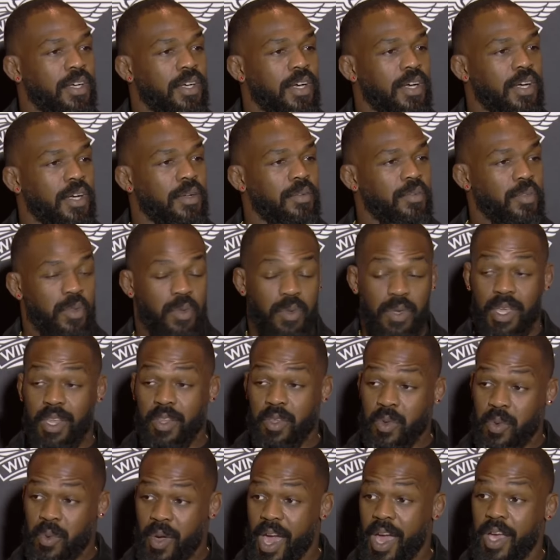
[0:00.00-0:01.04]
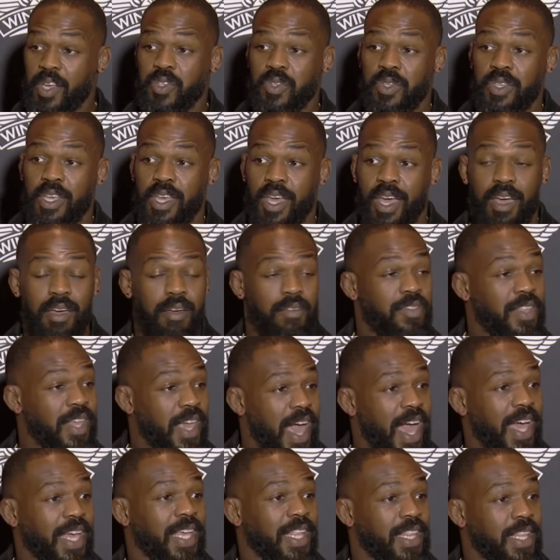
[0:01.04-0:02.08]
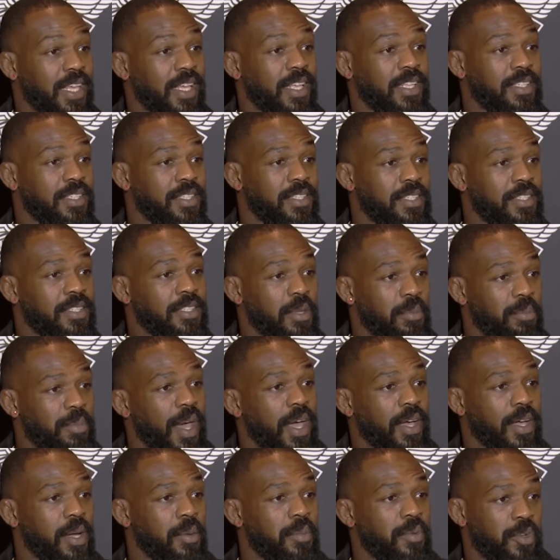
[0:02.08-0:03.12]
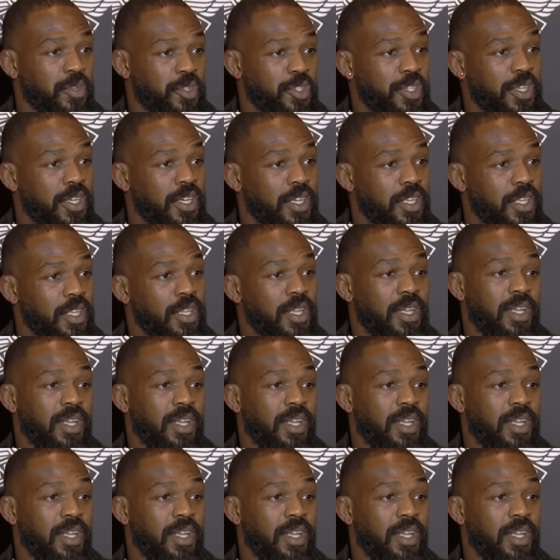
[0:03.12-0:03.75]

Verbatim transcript: Uh, you and you actually have the accolades to back up your shit.